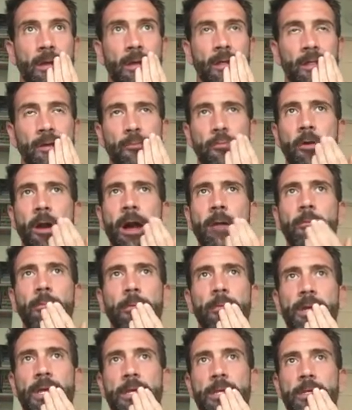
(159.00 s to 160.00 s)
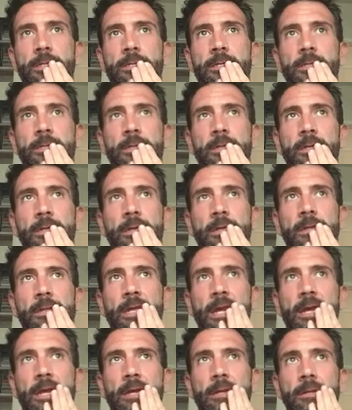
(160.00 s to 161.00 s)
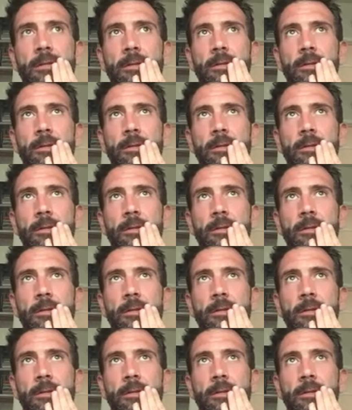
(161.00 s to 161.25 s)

The problem is that